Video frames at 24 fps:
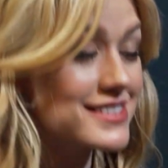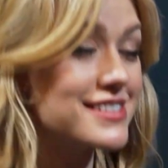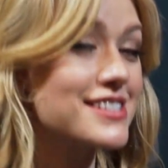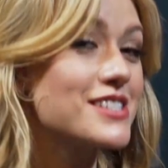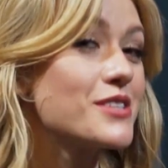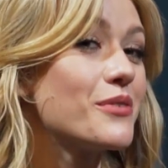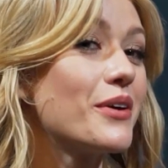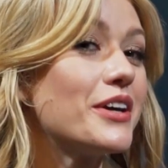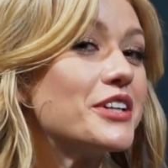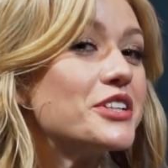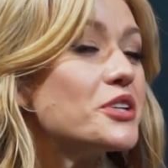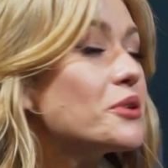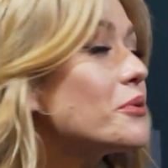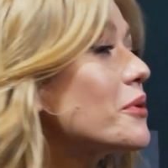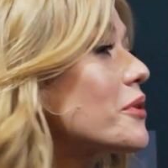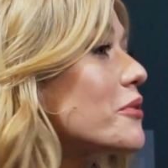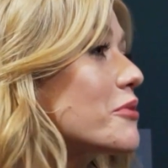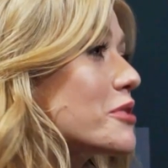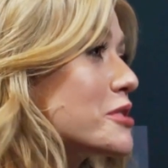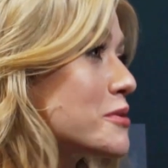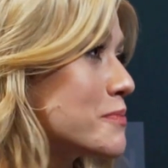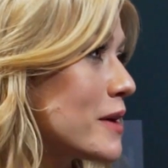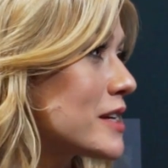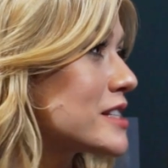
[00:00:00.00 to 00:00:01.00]
So I knew what a
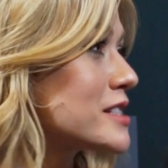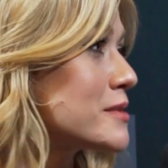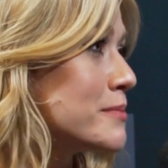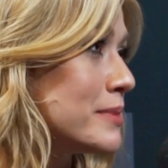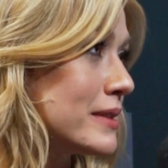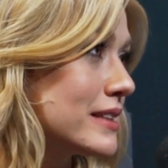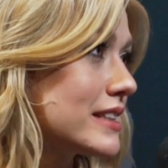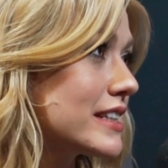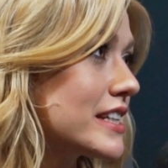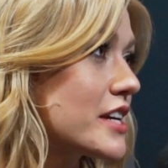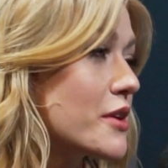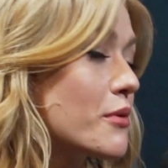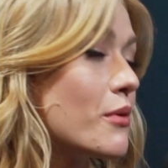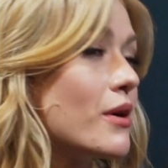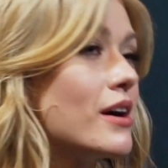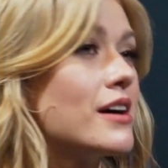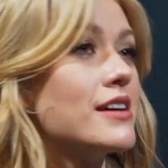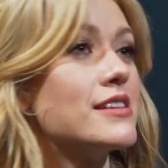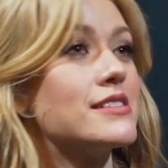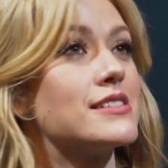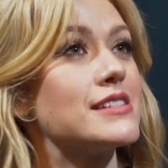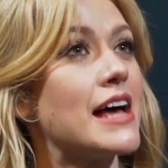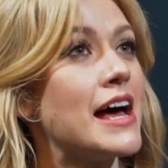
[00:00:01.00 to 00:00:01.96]
responsibility it was.